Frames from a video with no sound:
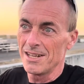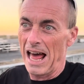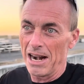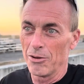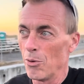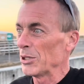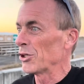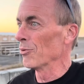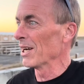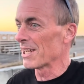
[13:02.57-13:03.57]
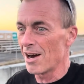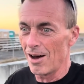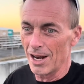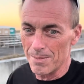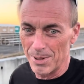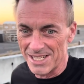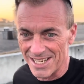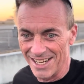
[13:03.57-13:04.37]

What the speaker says: I don't know what you really call it, but